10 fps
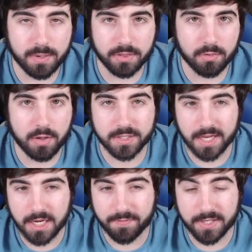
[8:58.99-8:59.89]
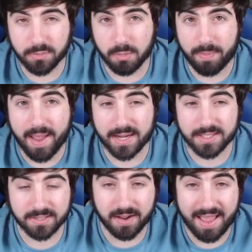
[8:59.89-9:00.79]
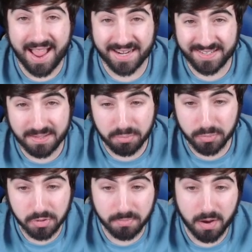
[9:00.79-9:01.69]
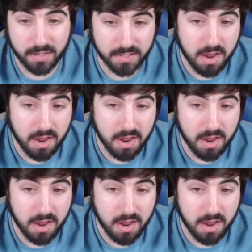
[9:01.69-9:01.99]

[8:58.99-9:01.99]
but they're all just individual packs. It's not actually the booster box.